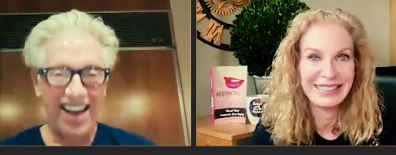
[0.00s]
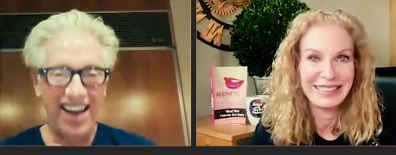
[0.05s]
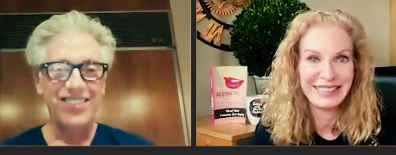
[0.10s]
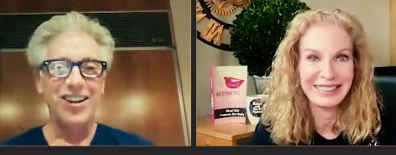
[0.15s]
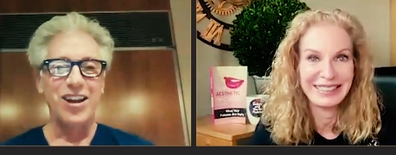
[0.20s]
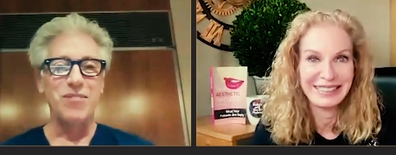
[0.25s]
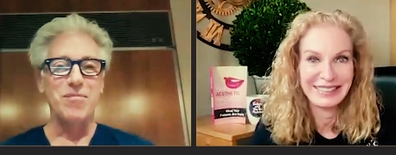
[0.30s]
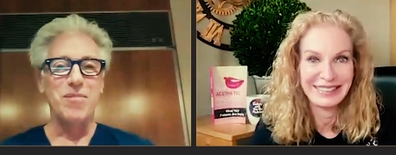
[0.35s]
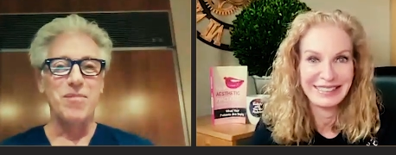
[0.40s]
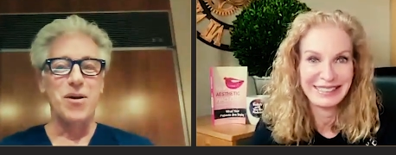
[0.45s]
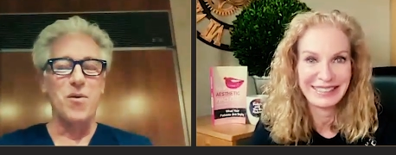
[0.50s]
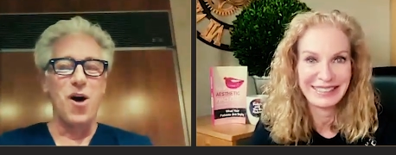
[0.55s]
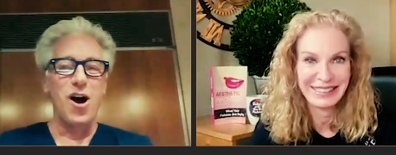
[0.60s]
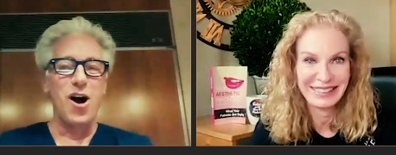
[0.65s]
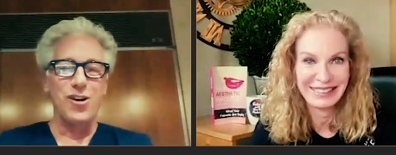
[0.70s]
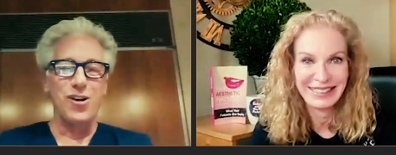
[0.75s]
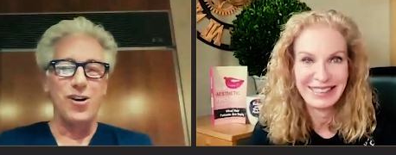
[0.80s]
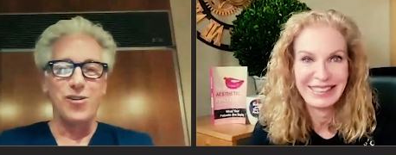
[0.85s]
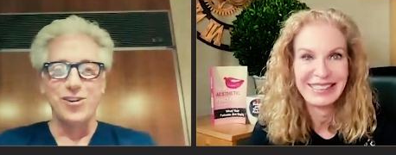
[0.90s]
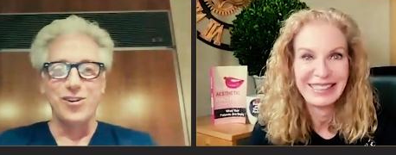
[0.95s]
Speaker 1: I'll take my
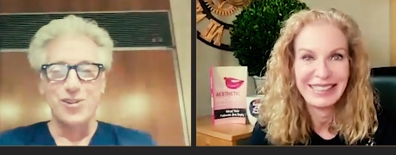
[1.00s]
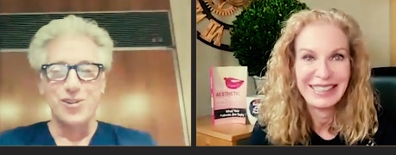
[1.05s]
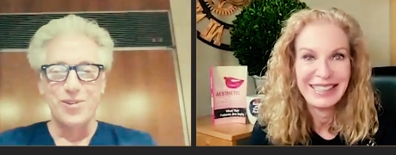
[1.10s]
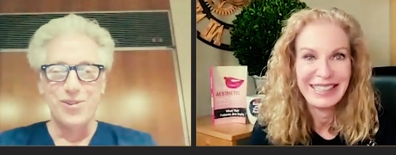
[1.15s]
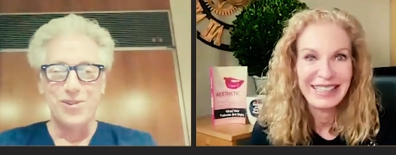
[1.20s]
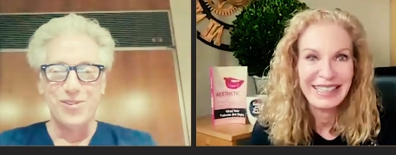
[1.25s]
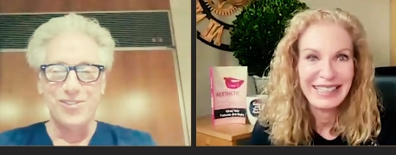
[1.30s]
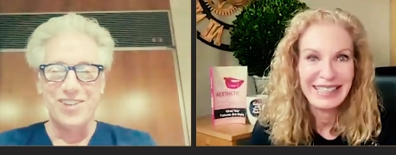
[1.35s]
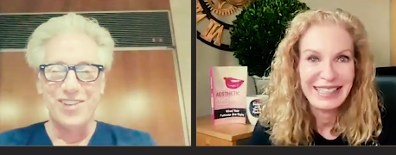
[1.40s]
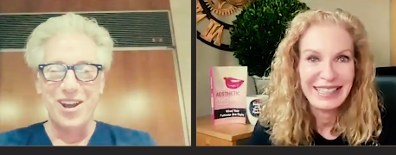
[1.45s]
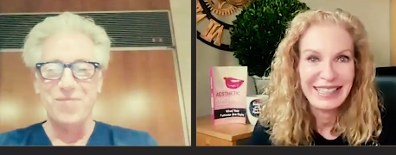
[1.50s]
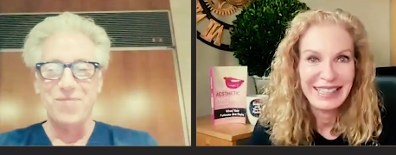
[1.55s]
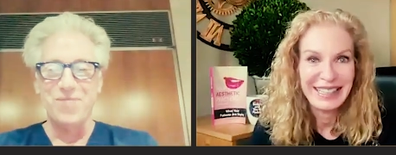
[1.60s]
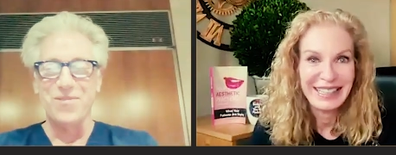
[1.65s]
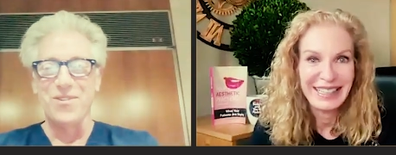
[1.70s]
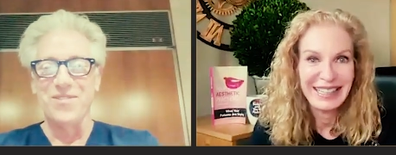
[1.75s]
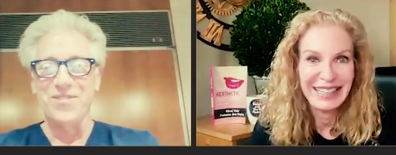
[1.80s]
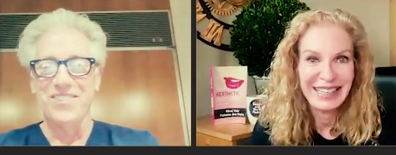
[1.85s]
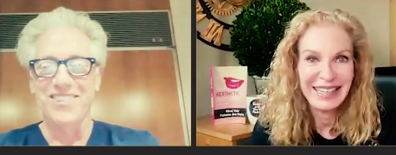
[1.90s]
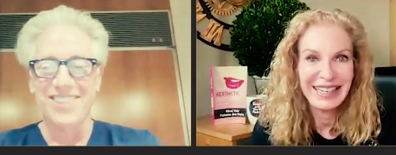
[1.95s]
walker into the
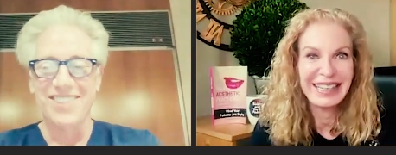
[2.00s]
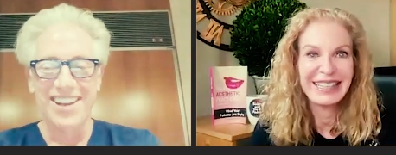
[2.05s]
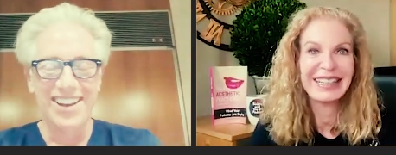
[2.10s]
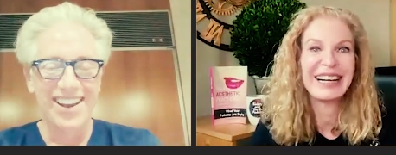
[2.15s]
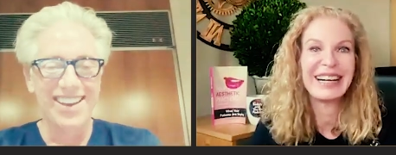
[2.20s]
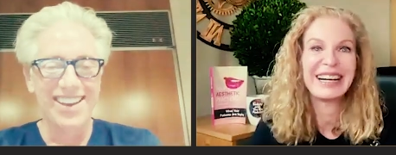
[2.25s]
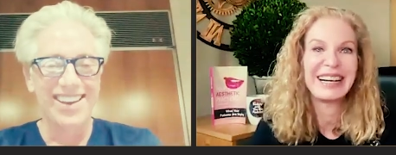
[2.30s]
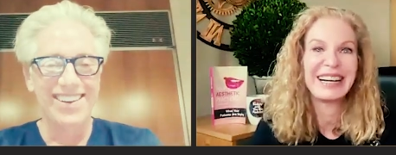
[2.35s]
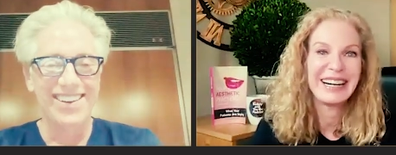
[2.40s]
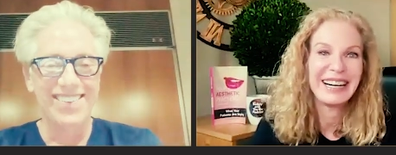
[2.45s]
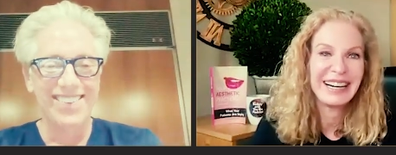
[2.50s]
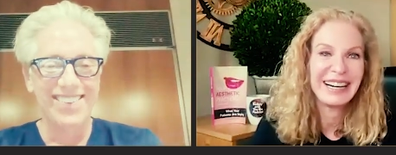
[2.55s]
exam room and say, hey,